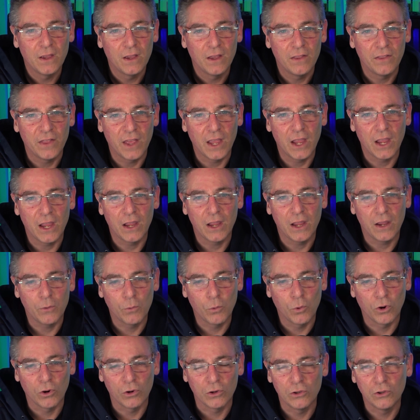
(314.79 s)
they
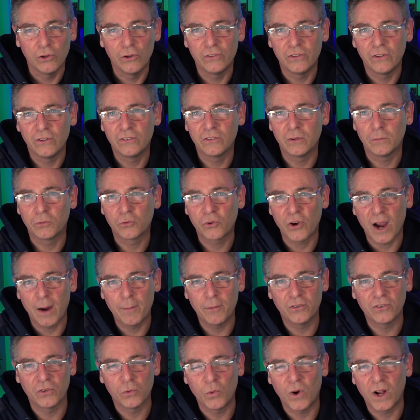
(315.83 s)
were losing
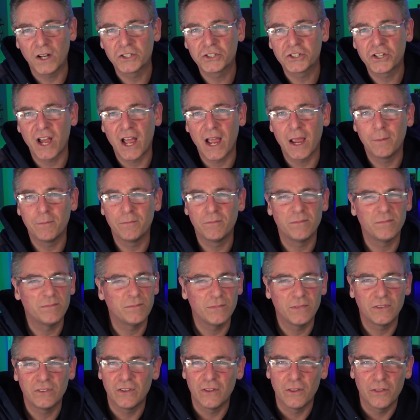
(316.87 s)
subscribers and watch time
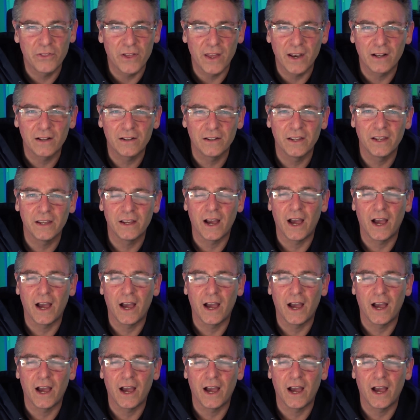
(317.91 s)
synthetically.